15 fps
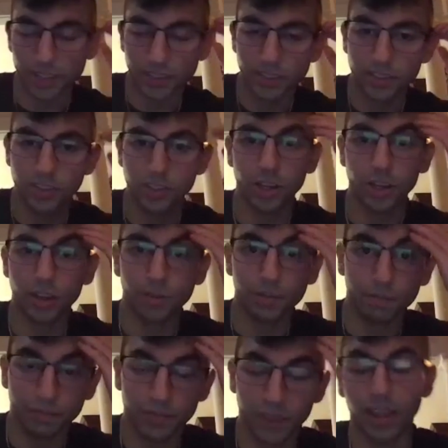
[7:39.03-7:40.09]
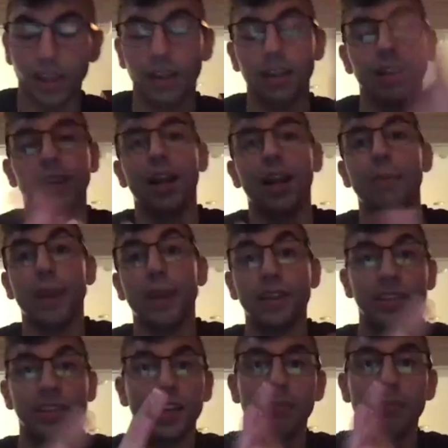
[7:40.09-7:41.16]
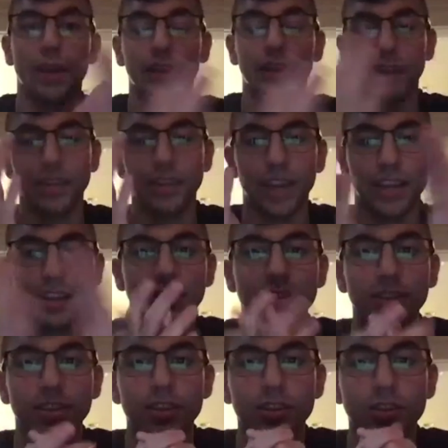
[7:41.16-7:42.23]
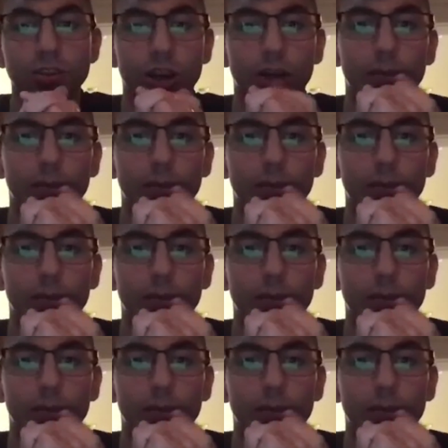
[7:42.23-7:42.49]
So I'm Anthony, I'm back again. So I'm going to